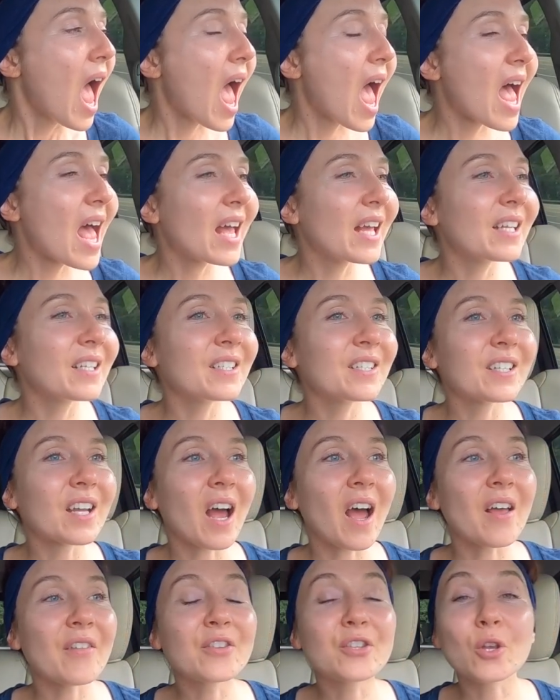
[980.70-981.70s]
And
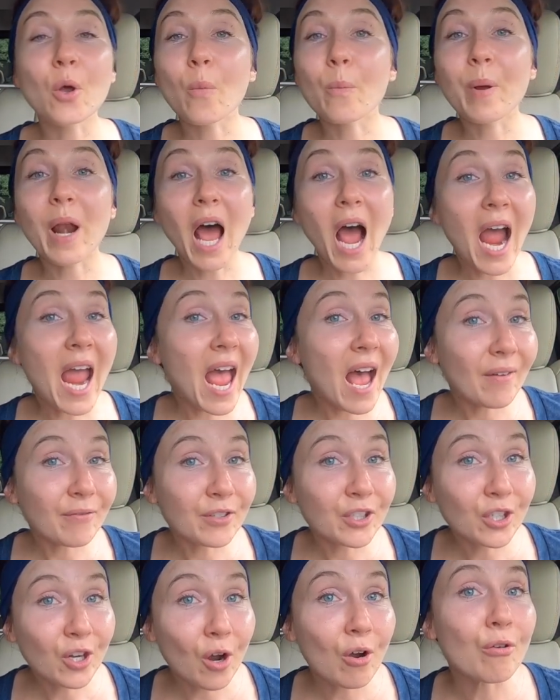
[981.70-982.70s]
so, but I have
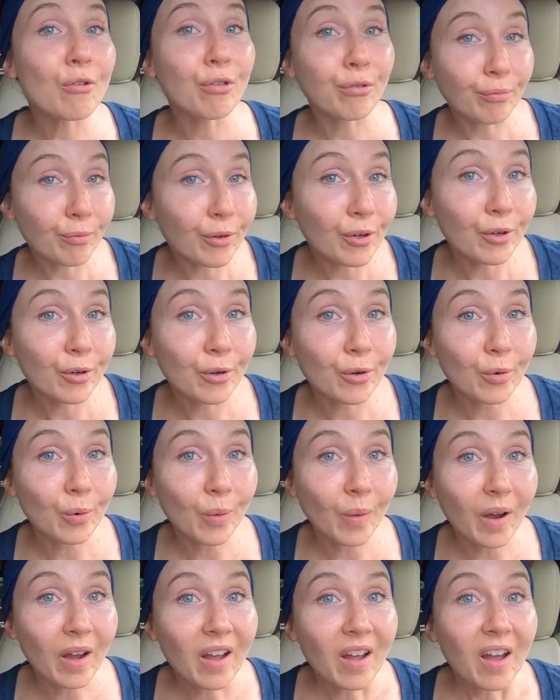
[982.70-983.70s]
to go
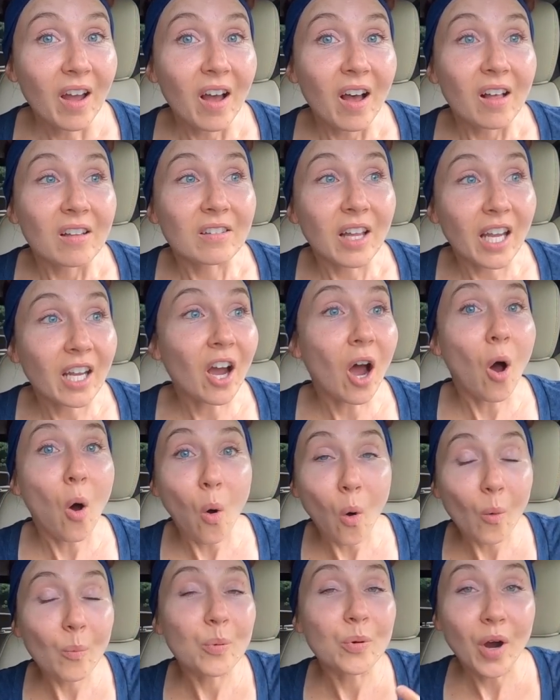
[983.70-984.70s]
through, like, a
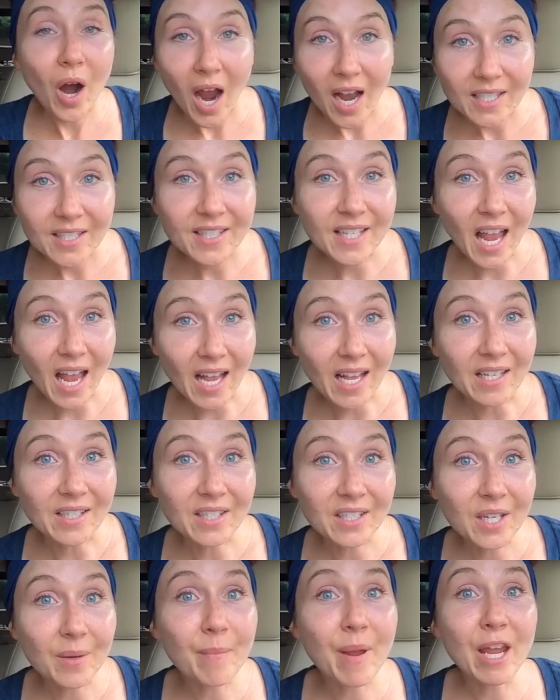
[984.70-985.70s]
whole
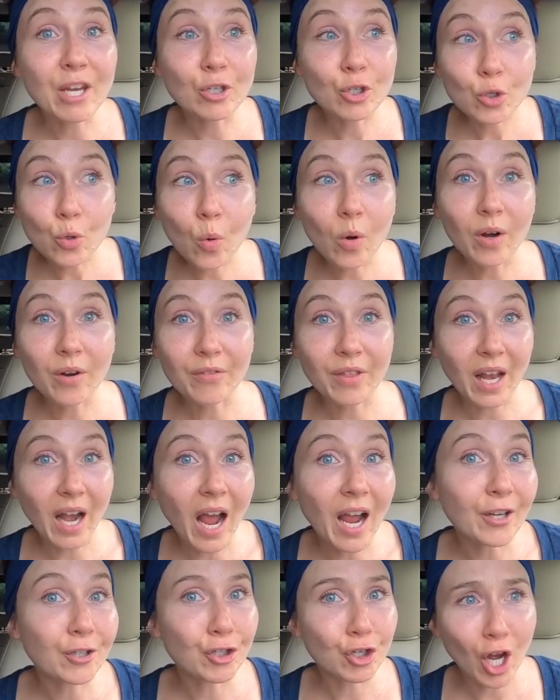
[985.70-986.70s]
process to make sure that
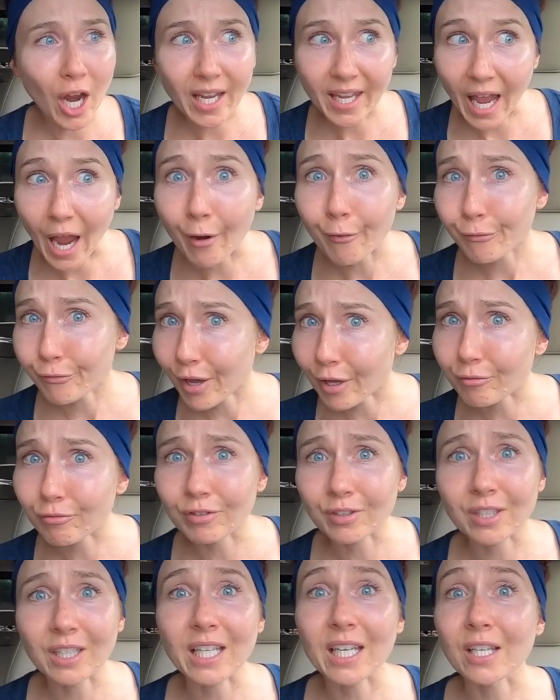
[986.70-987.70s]
I check out
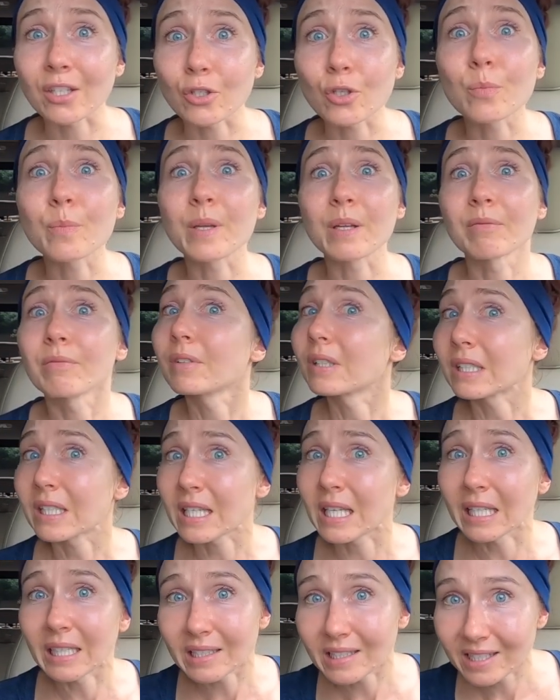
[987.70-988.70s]
federally to be
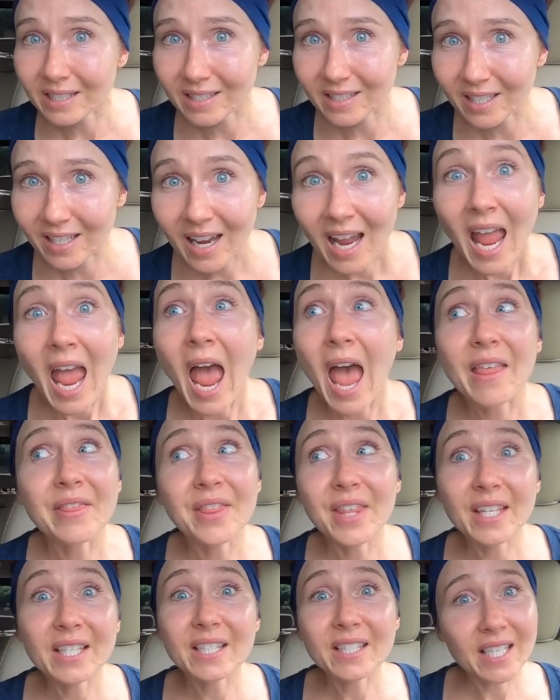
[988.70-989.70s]
released.
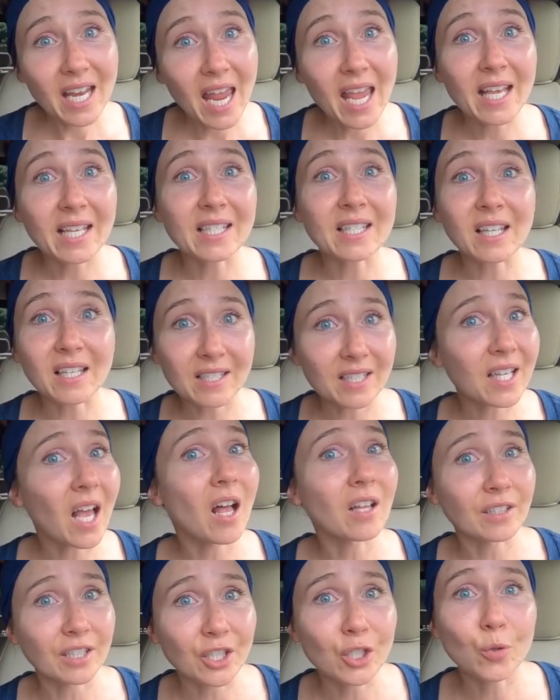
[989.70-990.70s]
And this takes a
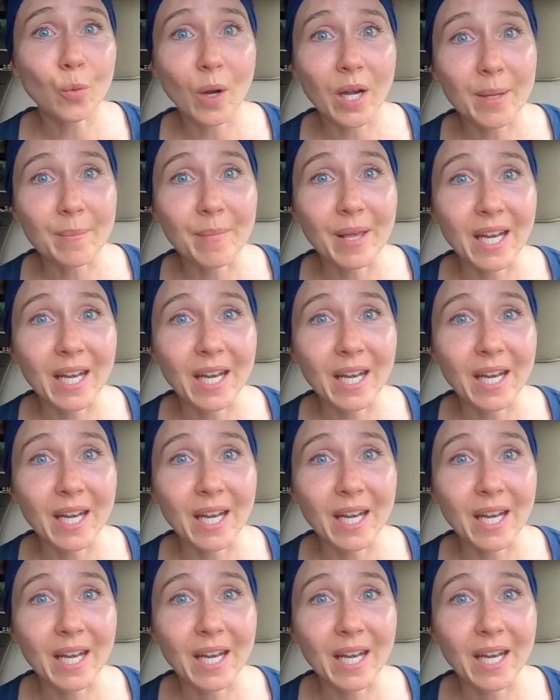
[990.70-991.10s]
solid 20